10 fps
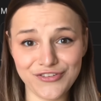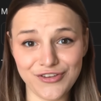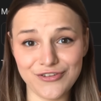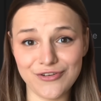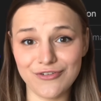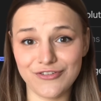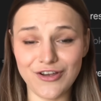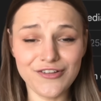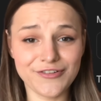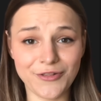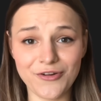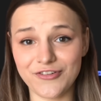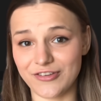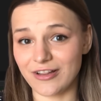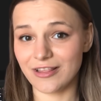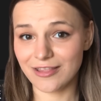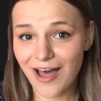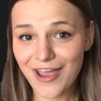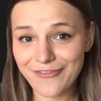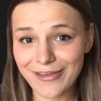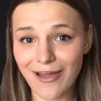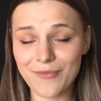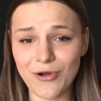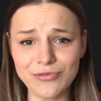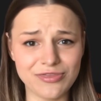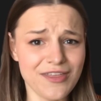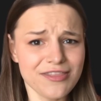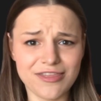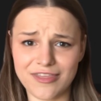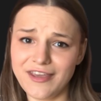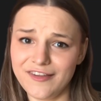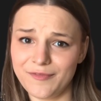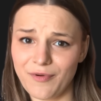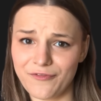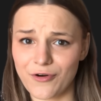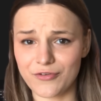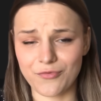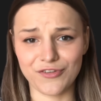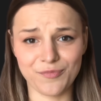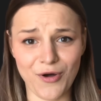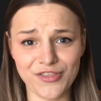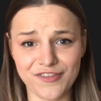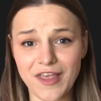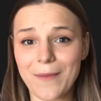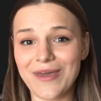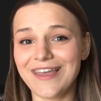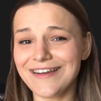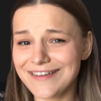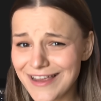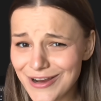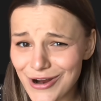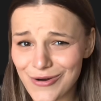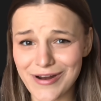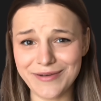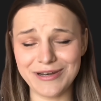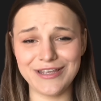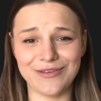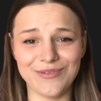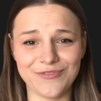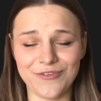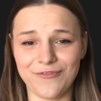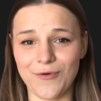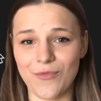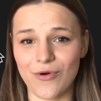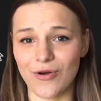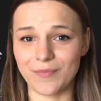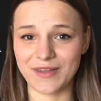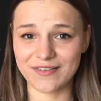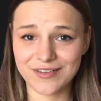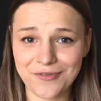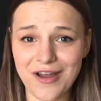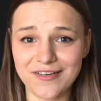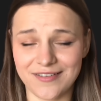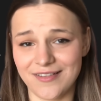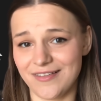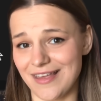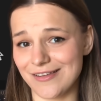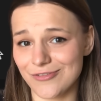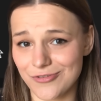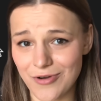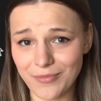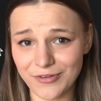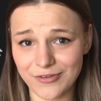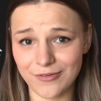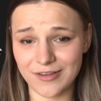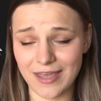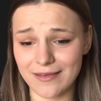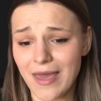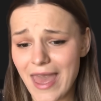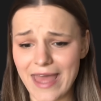Studio just launched a live AI mode that thinks before it responds, making it incredibly useful for more complex questions and troubleshooting.